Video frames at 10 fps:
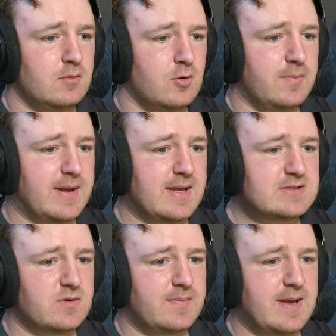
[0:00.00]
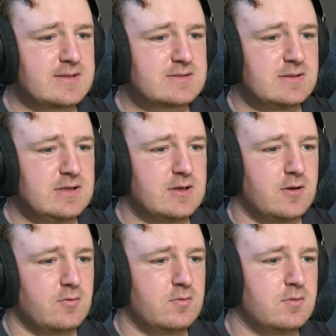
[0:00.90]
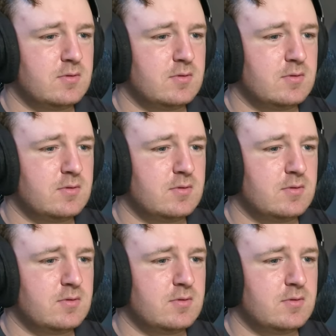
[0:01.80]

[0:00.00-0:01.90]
Oh, what a pass. What a pass. Nico.